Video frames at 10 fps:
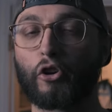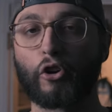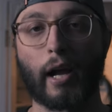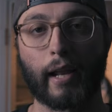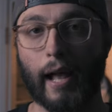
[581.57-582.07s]
You're
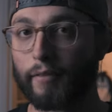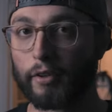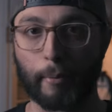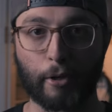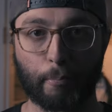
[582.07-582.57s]
not gonna have
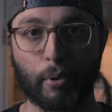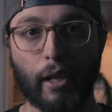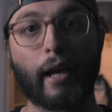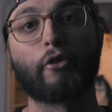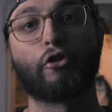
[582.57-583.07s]
as much
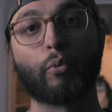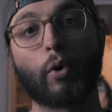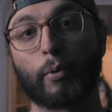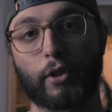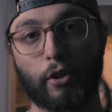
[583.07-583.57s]
play as you
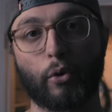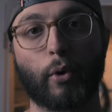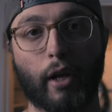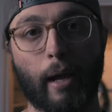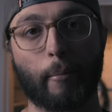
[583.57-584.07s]
would with the
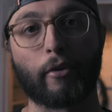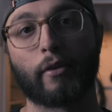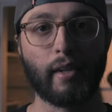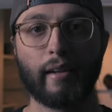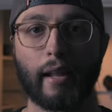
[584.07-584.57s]
newer cameras.